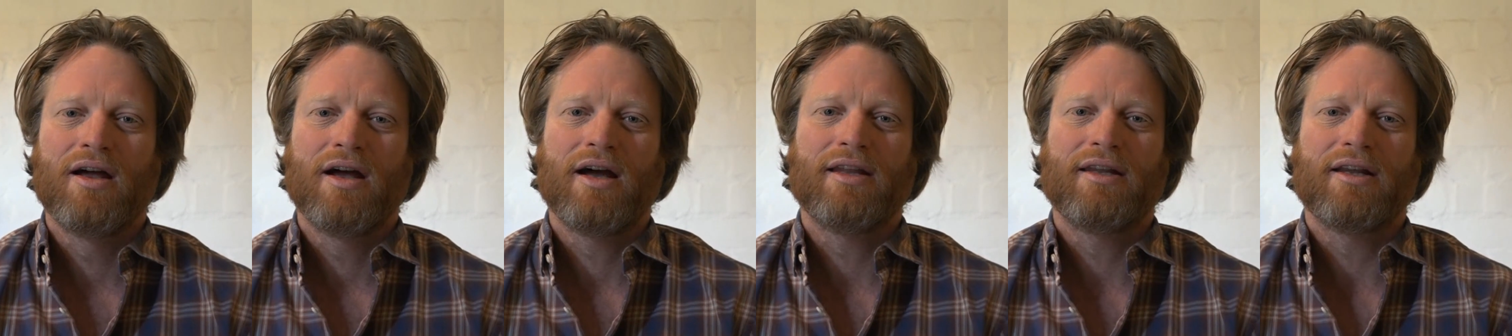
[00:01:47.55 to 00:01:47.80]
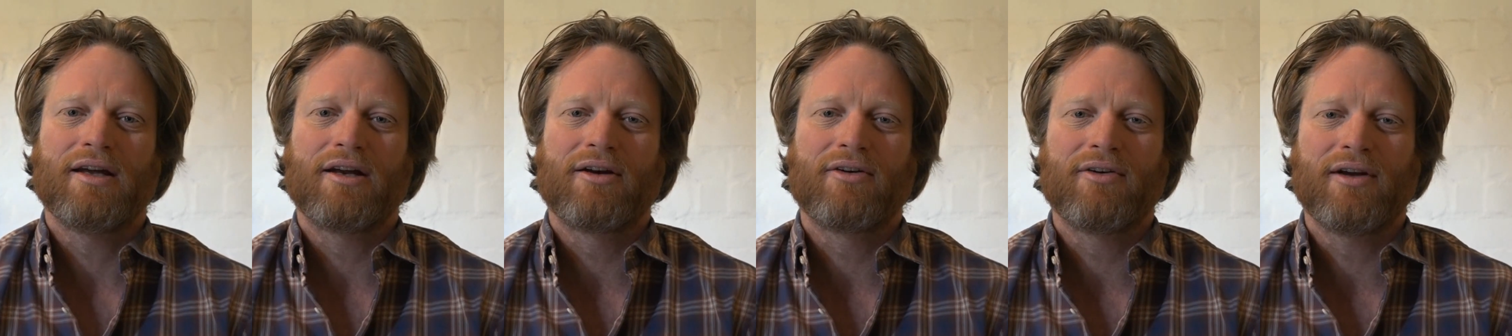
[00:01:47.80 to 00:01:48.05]

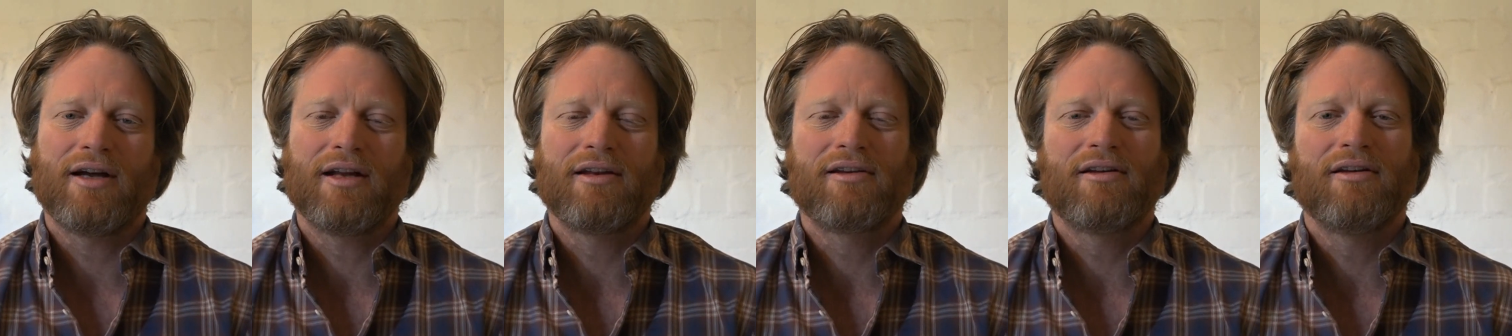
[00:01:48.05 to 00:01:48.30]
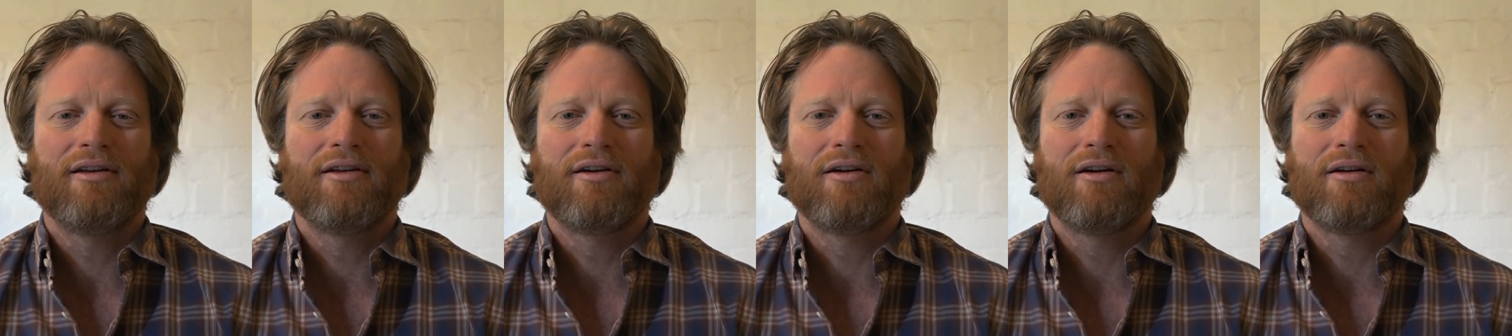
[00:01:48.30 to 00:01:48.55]
and they
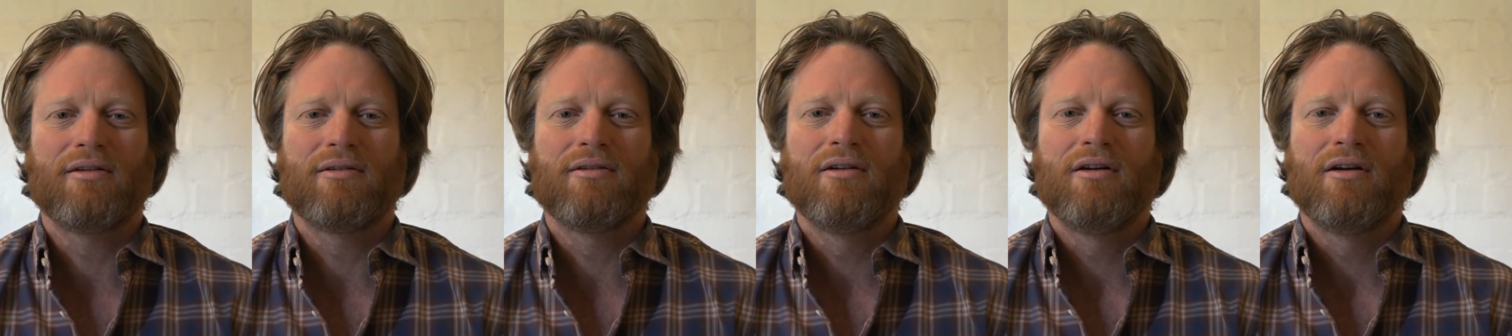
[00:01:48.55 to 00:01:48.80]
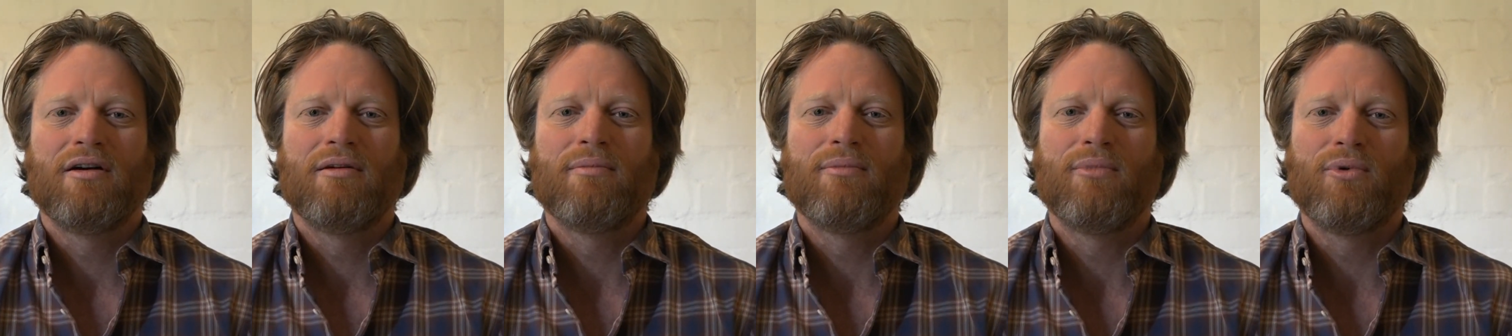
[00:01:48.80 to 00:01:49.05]
gradually got
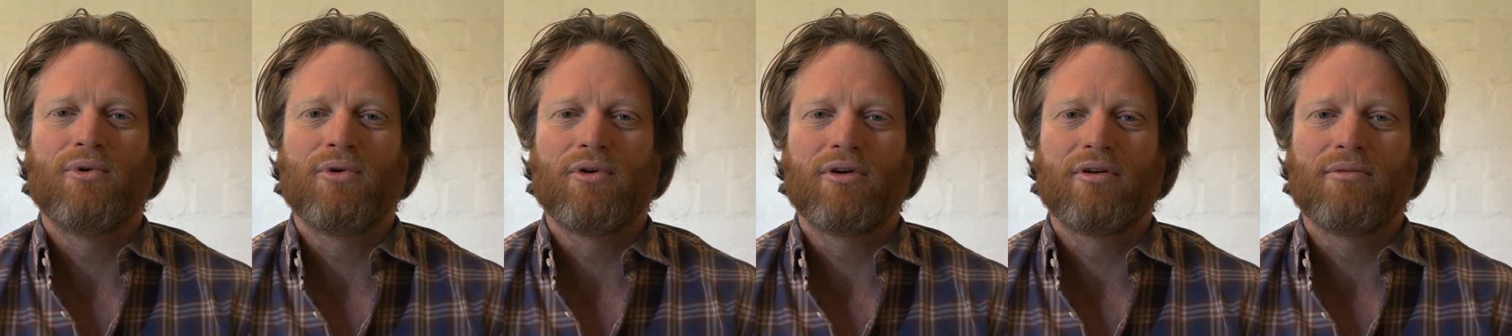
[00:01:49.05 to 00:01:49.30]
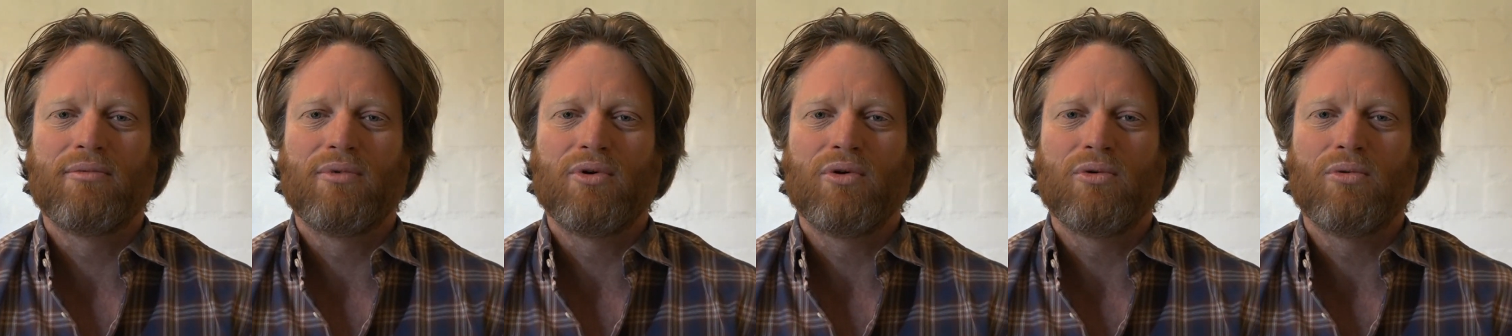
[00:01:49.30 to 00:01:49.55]
more
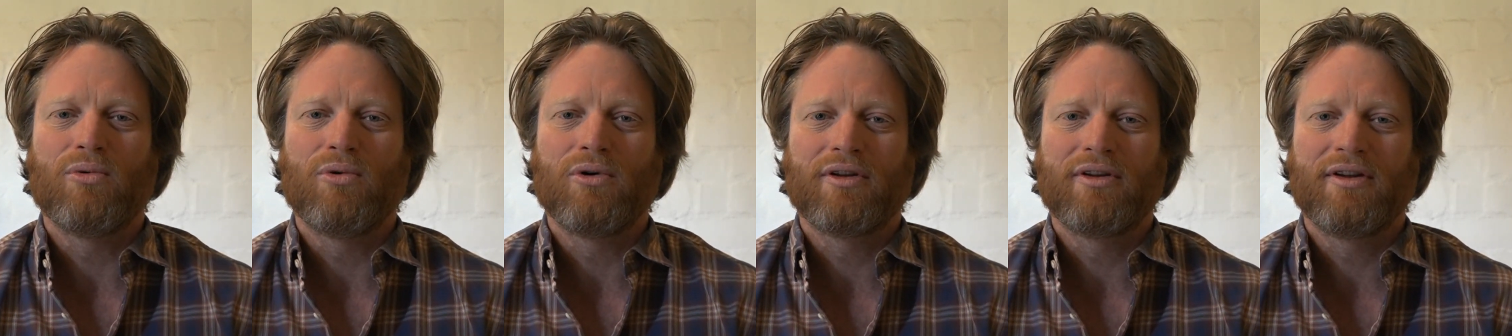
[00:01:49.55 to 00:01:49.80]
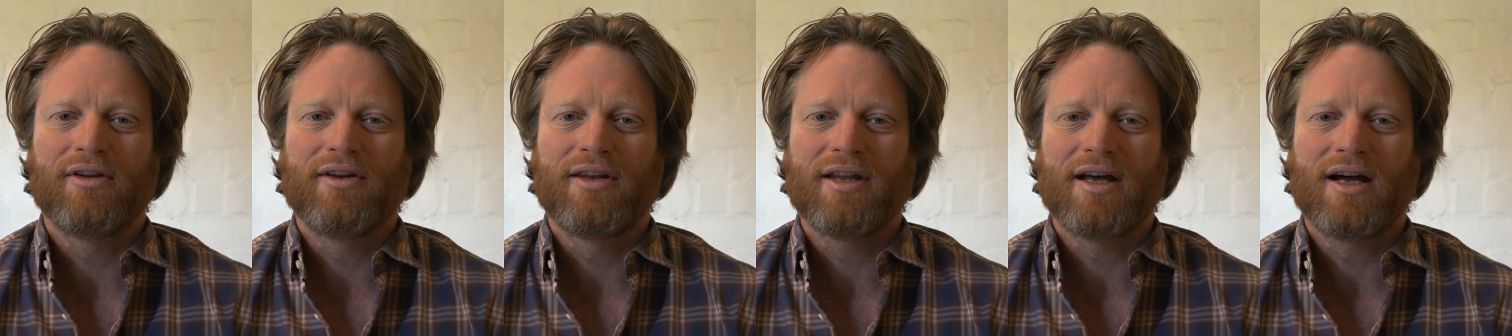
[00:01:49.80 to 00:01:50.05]
and more
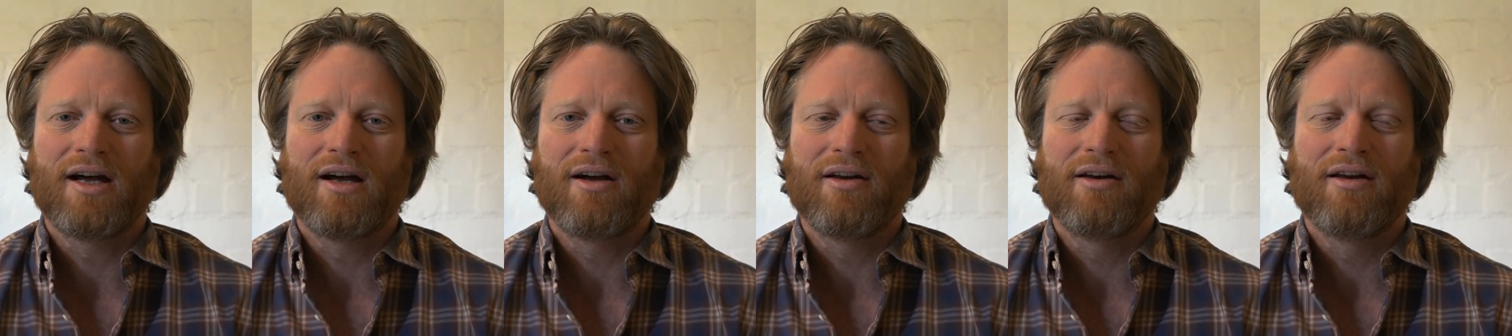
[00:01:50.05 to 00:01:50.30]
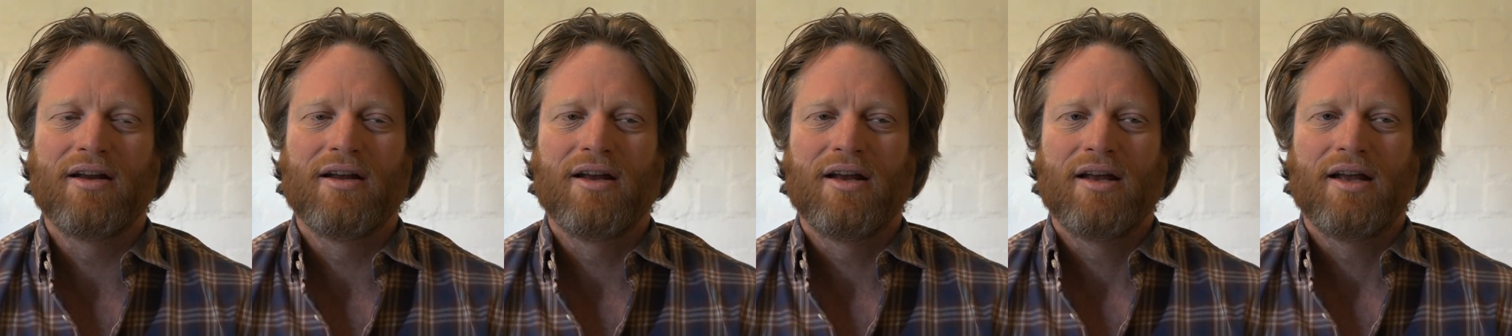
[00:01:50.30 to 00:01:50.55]
watered
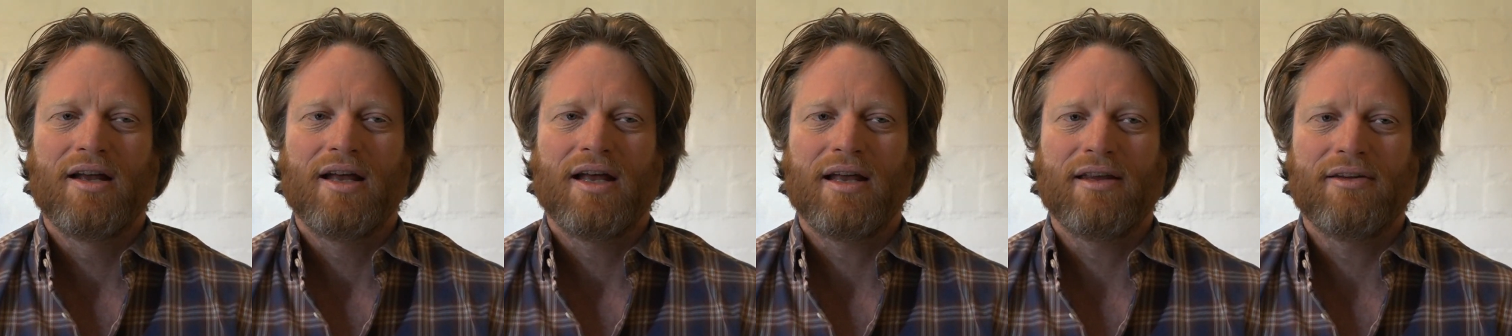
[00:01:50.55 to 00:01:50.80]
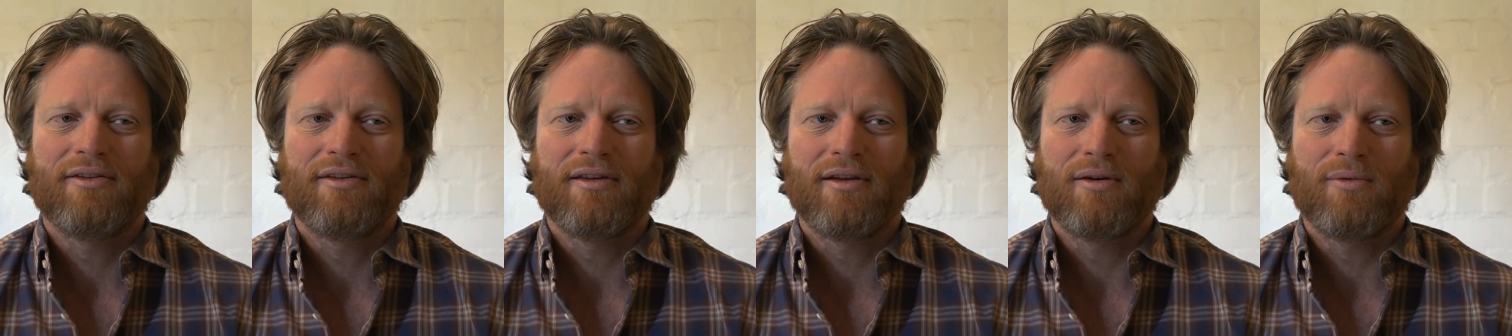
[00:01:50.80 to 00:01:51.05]
down
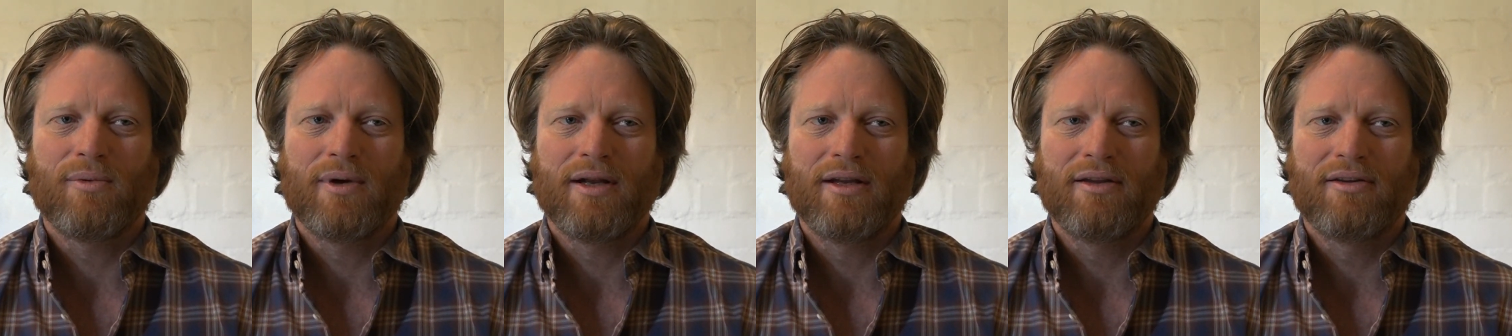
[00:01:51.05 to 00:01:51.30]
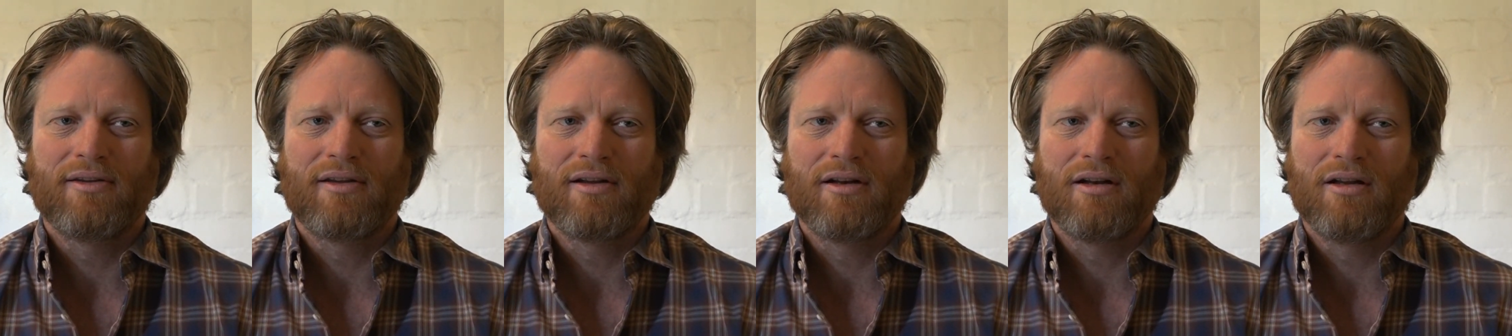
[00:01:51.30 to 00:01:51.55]
as they
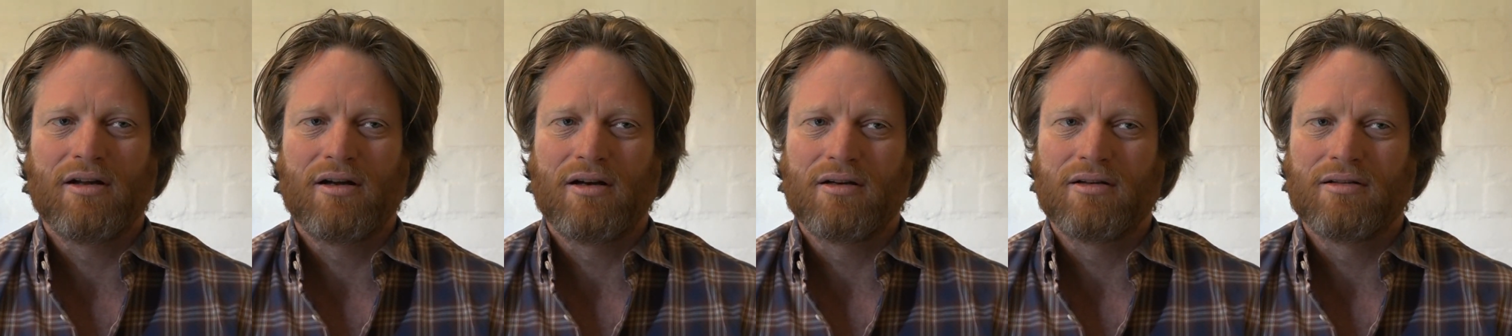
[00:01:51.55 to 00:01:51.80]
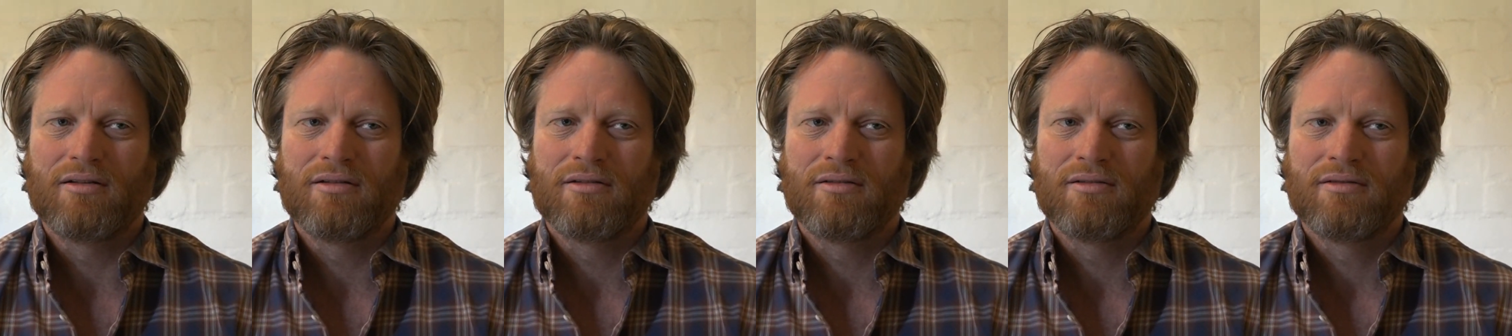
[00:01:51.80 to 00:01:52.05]
went
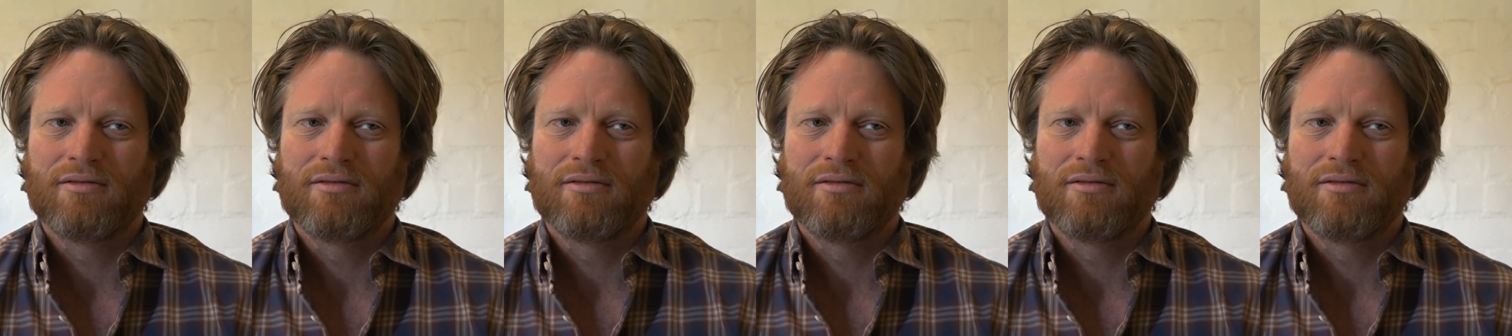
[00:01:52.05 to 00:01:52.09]
along.